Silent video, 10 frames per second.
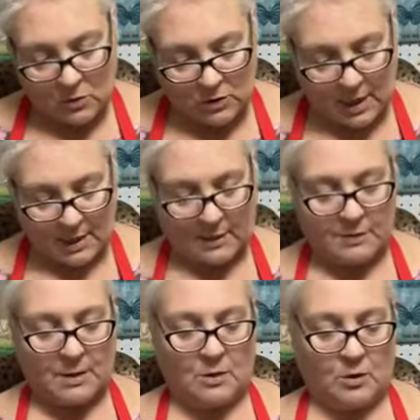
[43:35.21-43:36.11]
which kind of
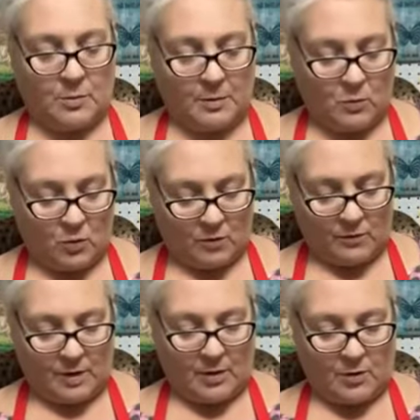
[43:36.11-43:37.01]
gives it a little bit more
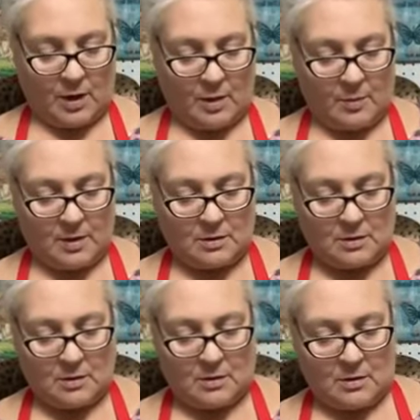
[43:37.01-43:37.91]
of another
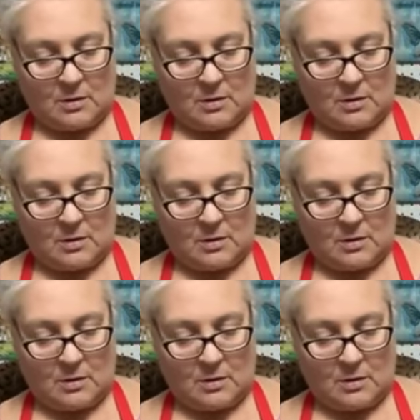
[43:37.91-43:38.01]
element.